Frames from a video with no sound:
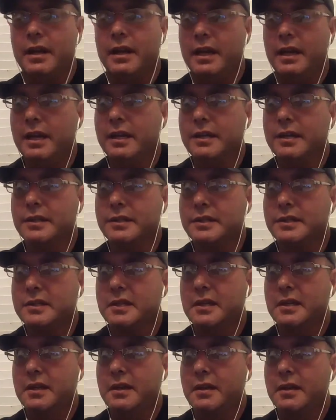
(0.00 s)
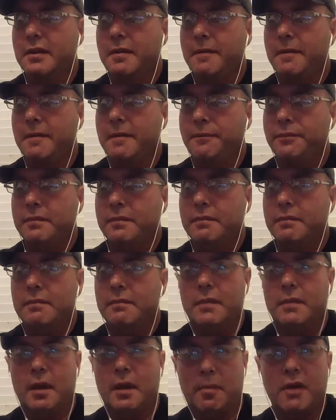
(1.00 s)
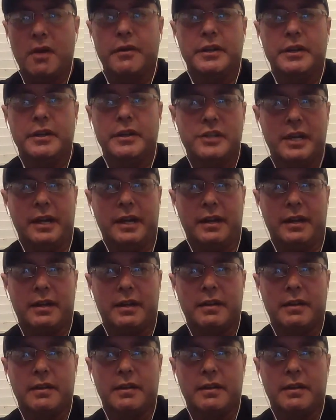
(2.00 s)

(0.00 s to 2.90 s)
is a polygenic.